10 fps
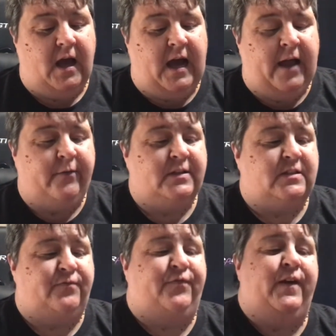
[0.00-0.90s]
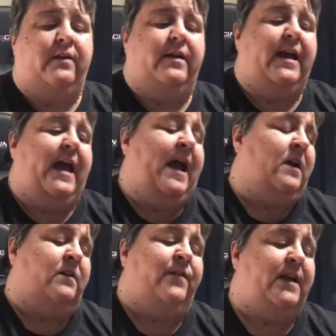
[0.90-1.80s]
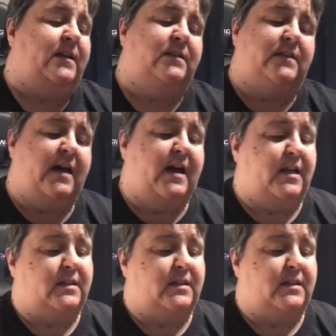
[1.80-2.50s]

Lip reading: I was very aggravated that